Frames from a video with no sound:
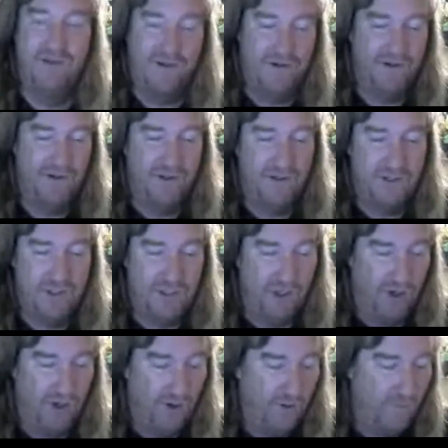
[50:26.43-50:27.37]

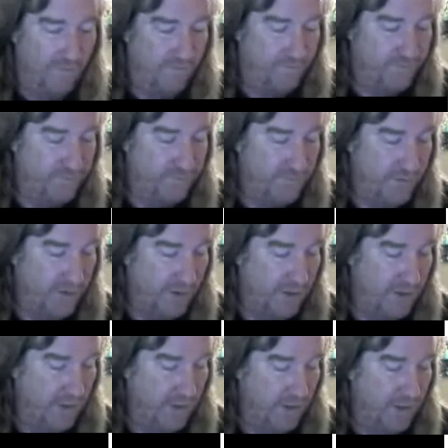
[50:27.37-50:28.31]
So,
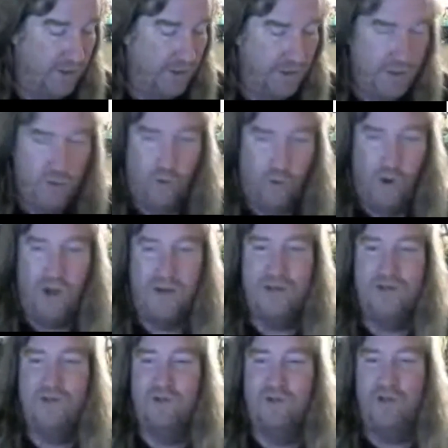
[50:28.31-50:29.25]
you walk into
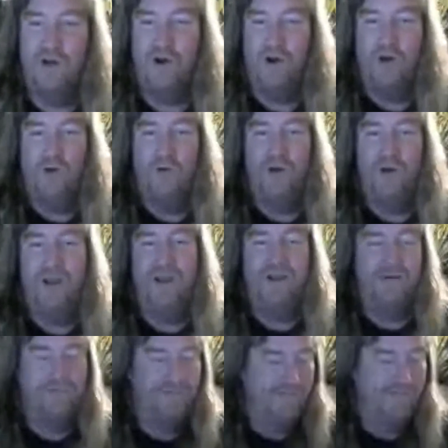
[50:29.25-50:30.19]
the hallway,
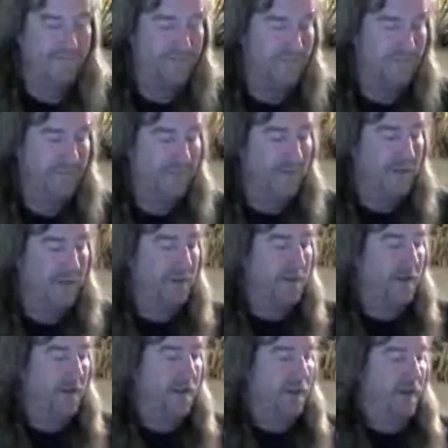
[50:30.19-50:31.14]

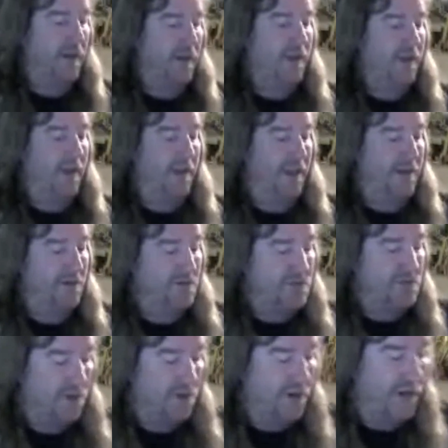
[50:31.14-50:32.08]
and you
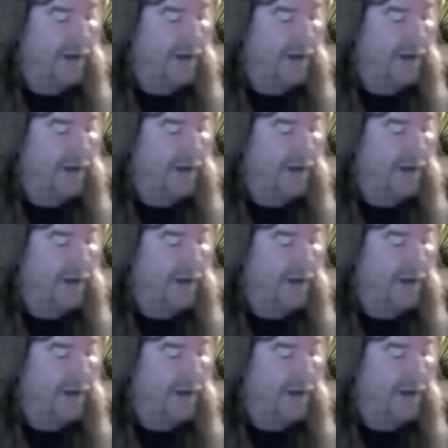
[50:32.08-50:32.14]
start heading